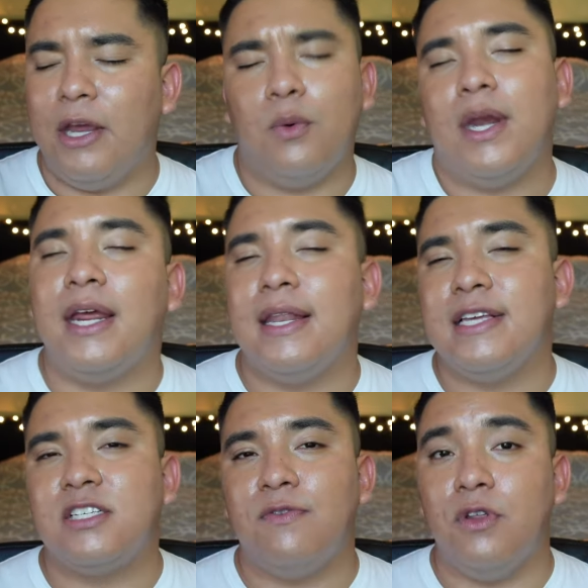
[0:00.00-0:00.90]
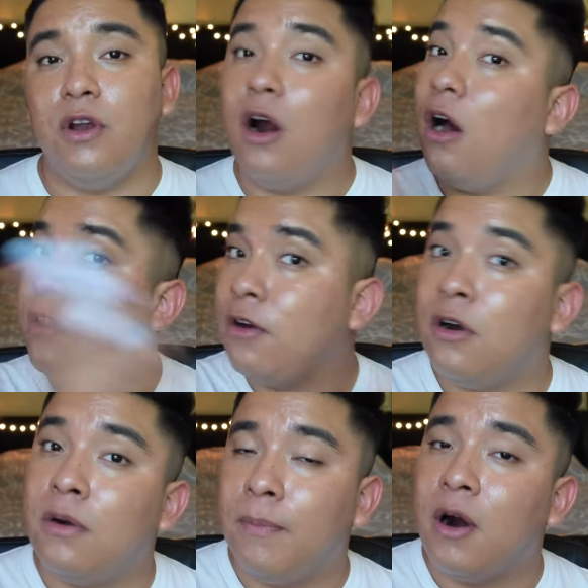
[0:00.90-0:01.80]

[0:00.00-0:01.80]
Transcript: ingredient list for their other